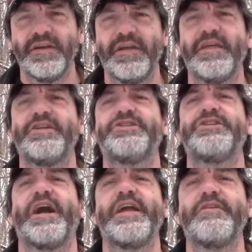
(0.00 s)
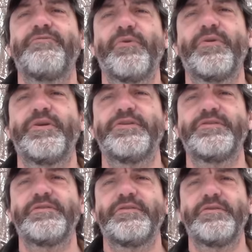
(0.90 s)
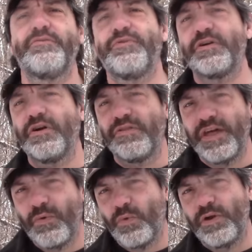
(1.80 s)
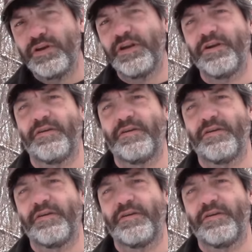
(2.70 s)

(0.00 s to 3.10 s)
In that giant forest, you figure out that one deer,